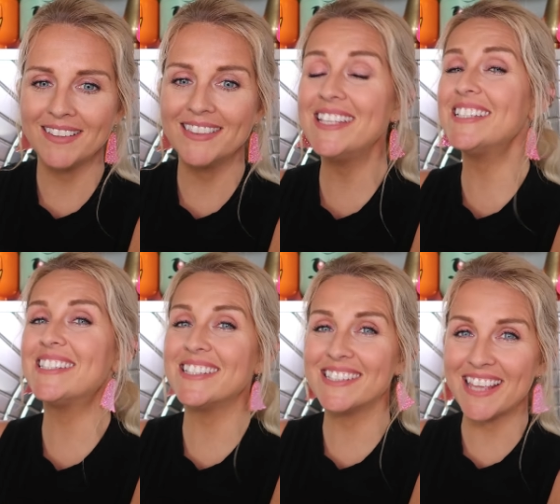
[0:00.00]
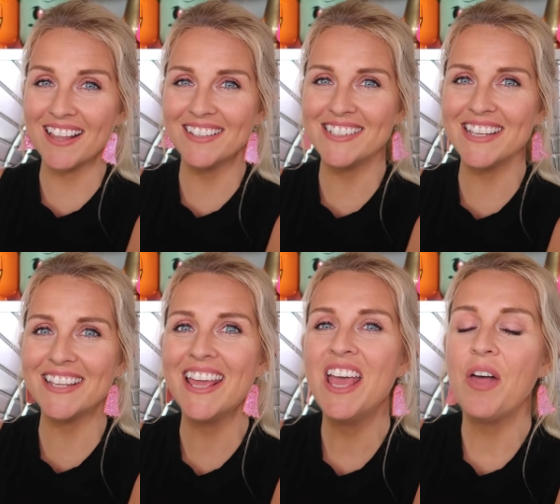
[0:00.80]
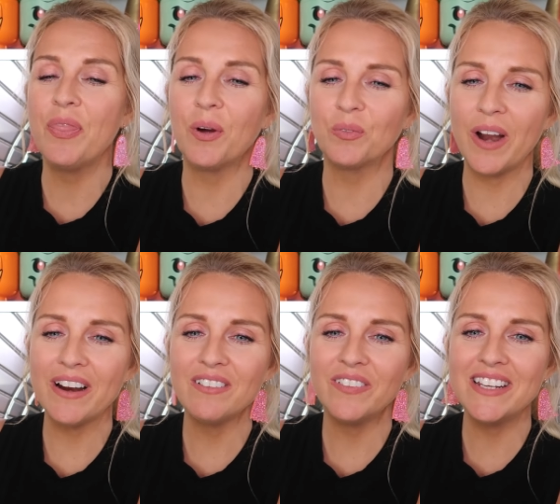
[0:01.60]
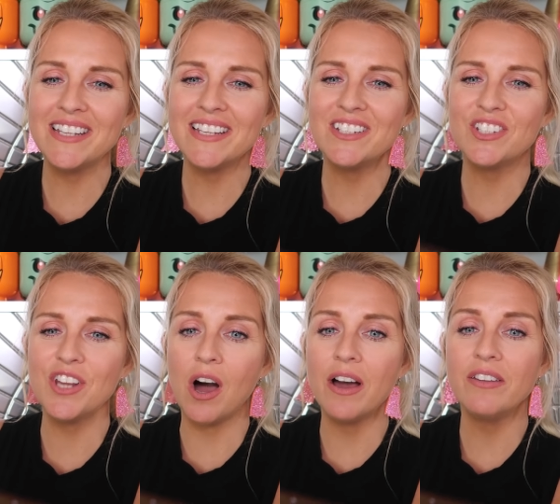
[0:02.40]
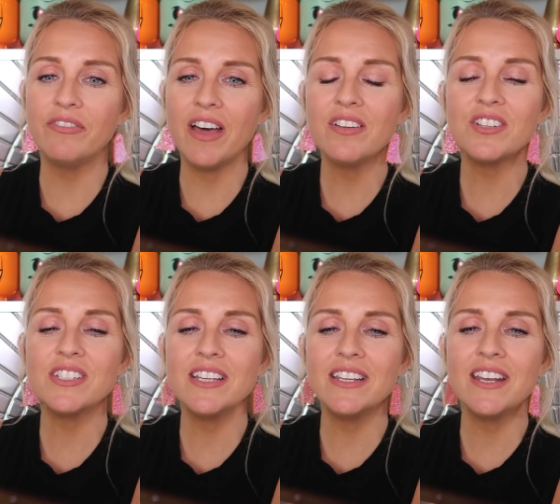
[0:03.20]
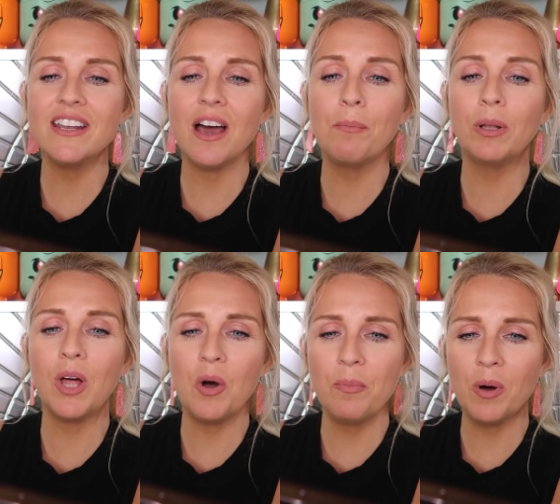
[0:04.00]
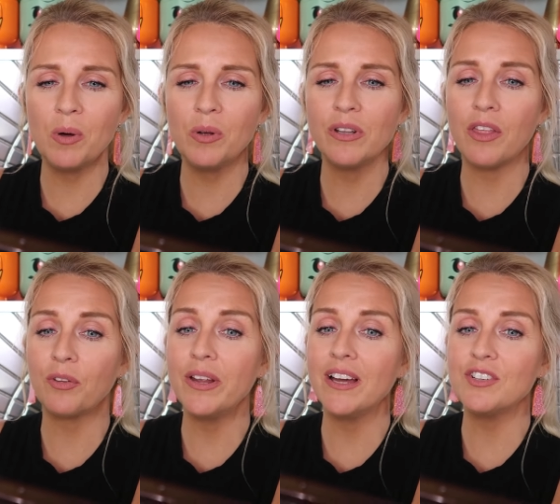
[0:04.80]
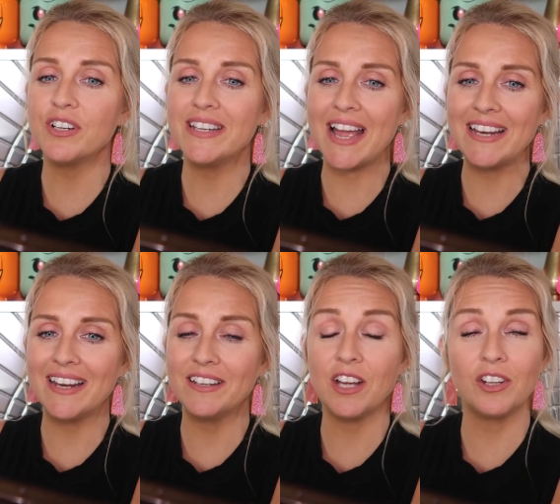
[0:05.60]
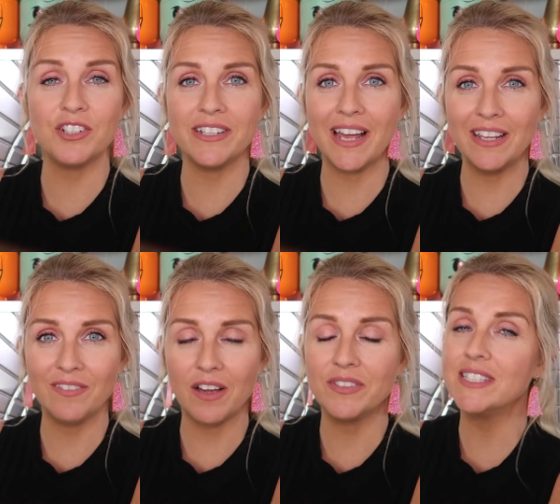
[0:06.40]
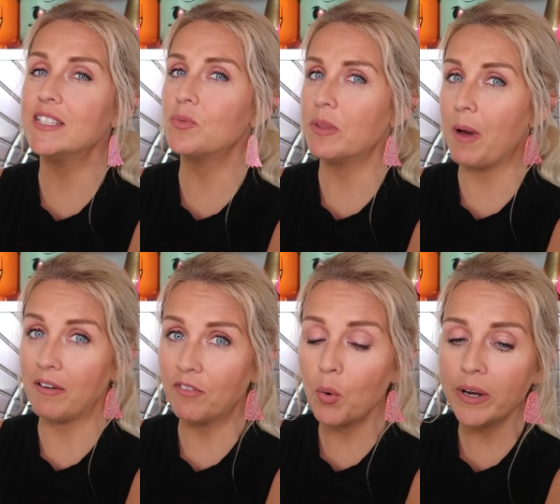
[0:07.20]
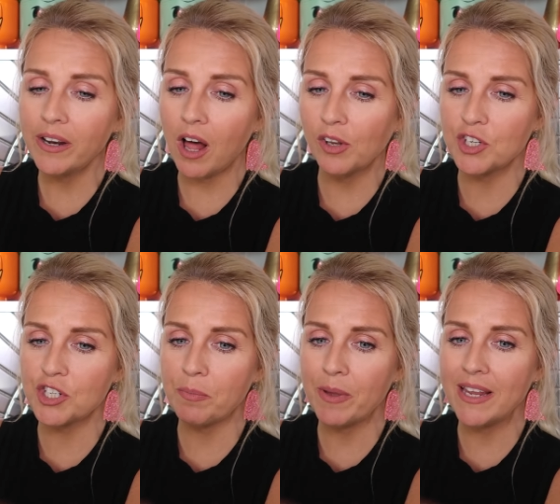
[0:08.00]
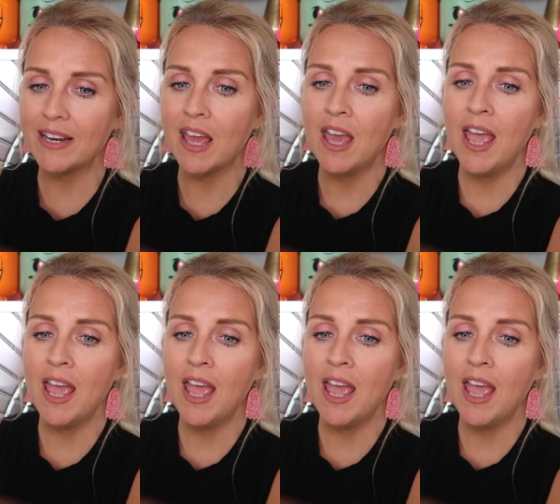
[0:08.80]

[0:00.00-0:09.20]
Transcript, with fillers: This skeleton, the rare vintage Don Featherstone blow mold, three hundred ninety-nine dollars and ninety-five cents with about forty dollars shipping.